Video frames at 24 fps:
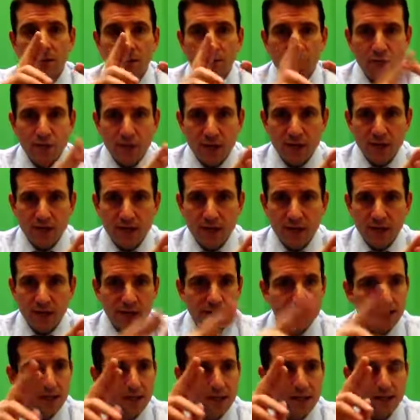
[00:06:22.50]
Dred
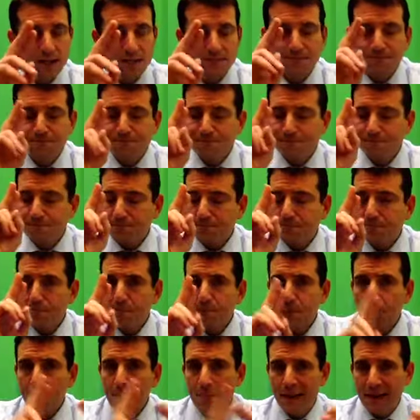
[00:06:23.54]
Scott,
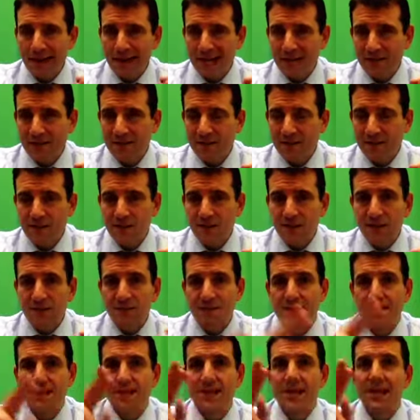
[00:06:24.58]
Panic of
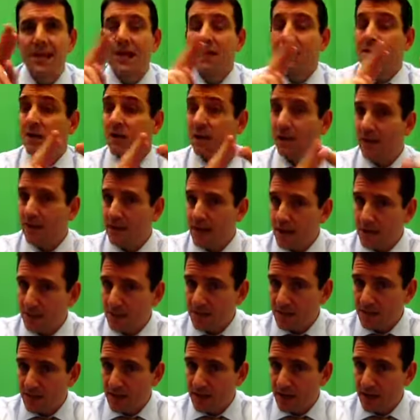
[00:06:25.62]
'57, and the
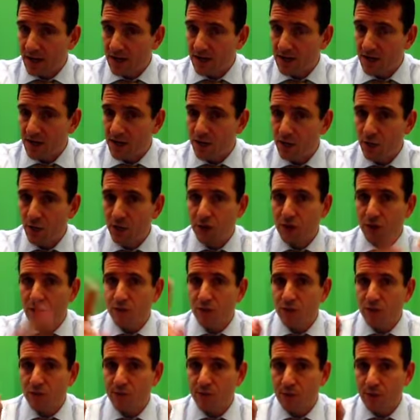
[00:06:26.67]
Lecompton Constitution.
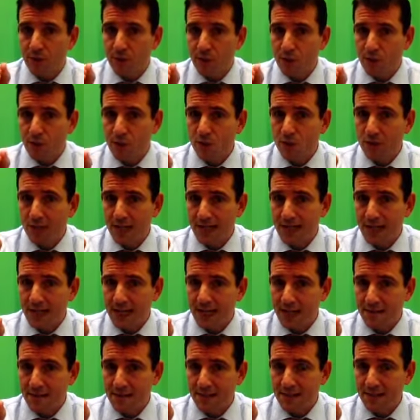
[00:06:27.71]
So this proposed
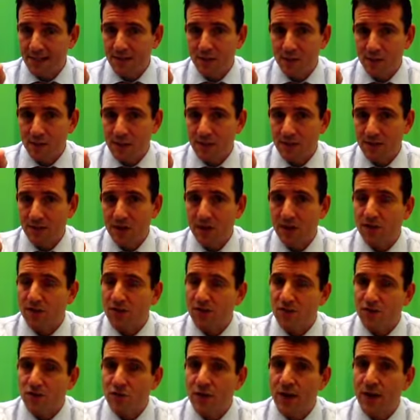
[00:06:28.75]
Lecompton, and we're not talking
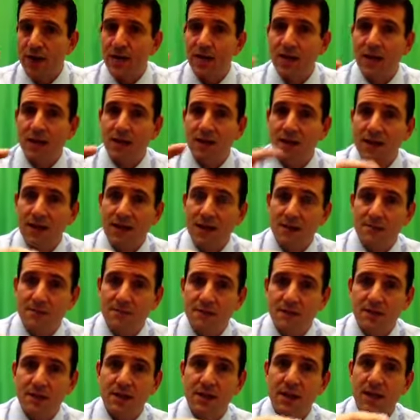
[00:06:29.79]
straight out of
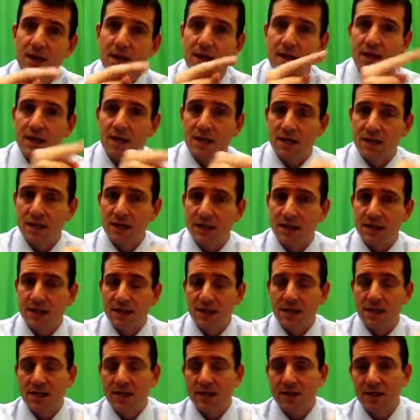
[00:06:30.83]
Lecompton
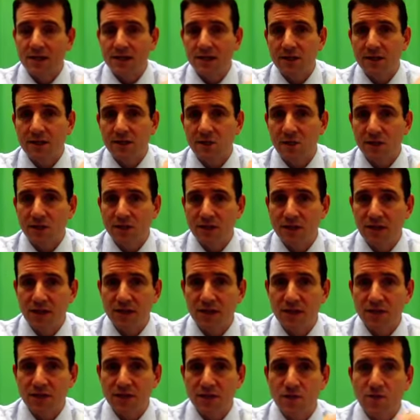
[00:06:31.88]
in Los
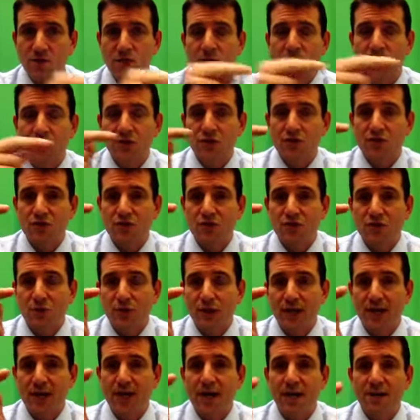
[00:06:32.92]
Angeles, we're talking
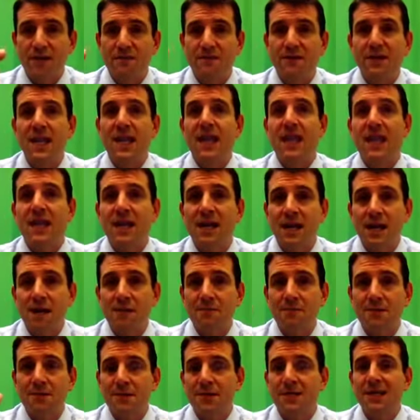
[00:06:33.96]
straight out of
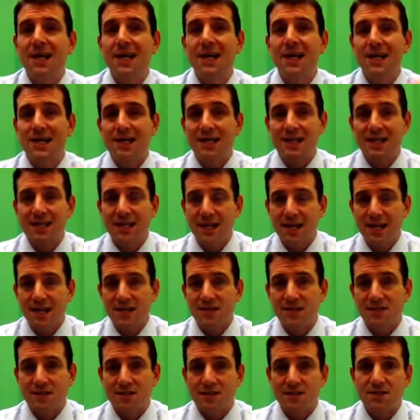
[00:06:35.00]
Lecompton in
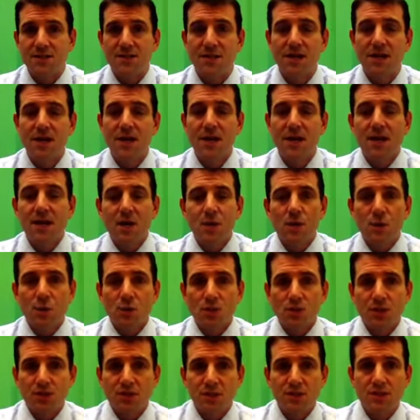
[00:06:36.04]
Kansas,
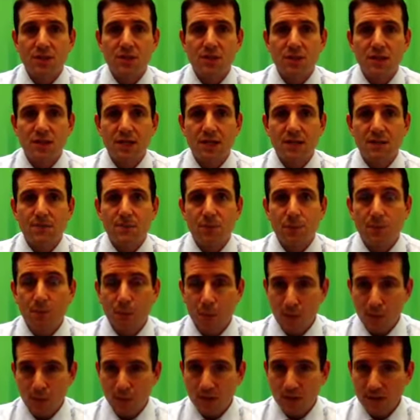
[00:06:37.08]
which this
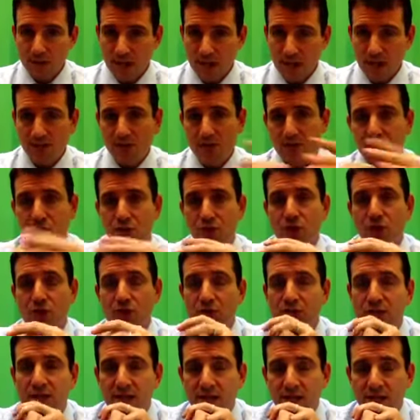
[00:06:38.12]
proposed
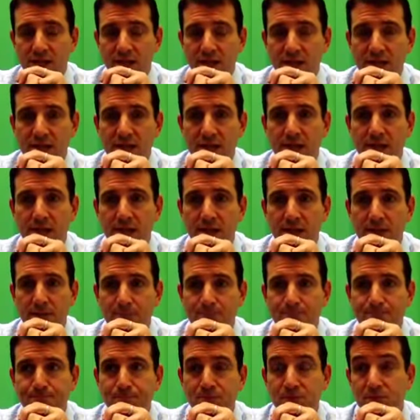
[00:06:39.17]
constitution said that
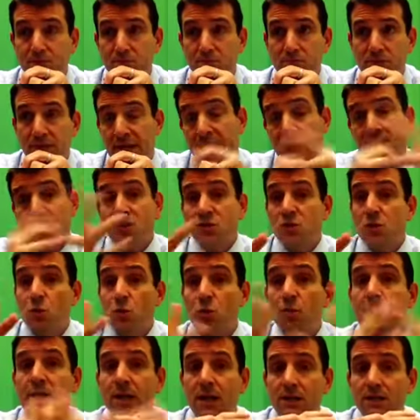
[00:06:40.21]
Kansas
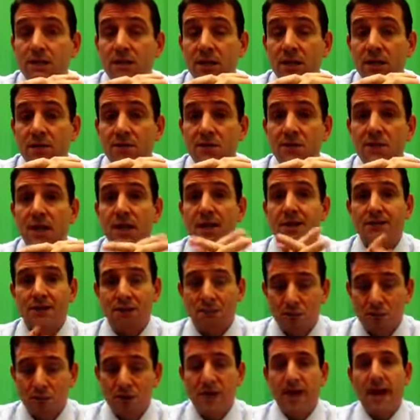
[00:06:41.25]
will be a slave state.
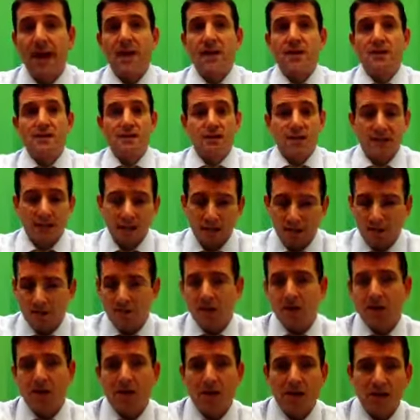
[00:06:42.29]
And Buchanan's like,
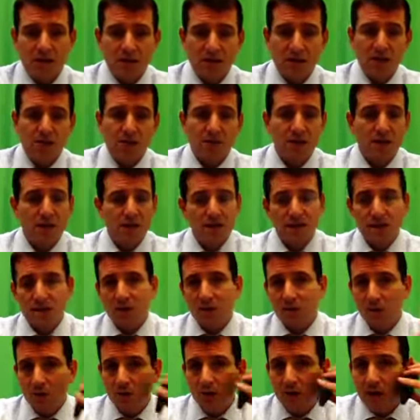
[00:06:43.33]
okay, here,
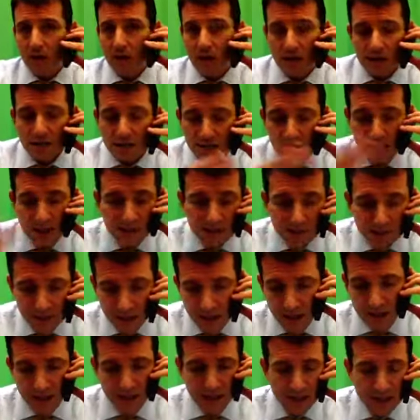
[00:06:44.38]
oh my God, slave
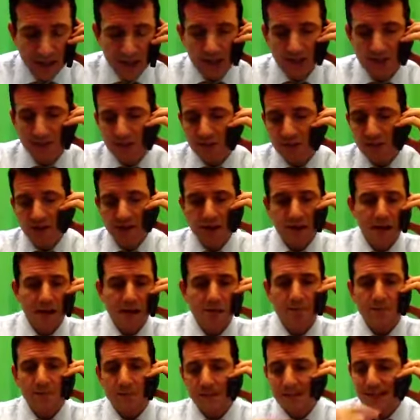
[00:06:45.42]
state, Kansas,
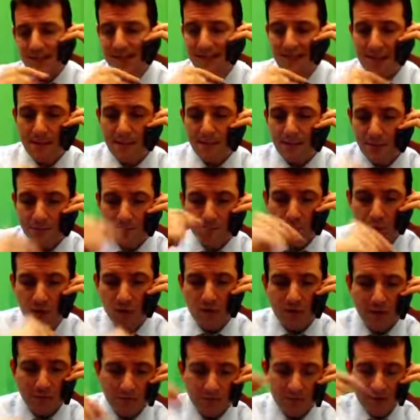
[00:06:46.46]
Lecompton, accept it,
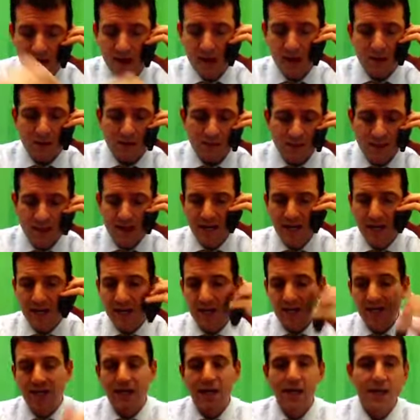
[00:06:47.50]
book it, follow it, take
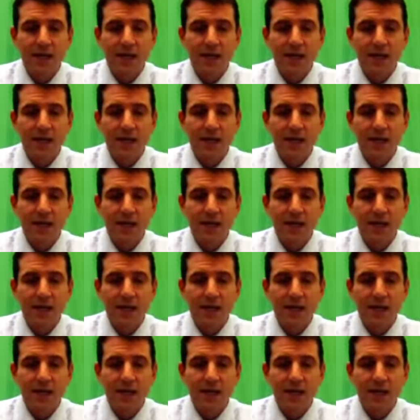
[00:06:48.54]
it.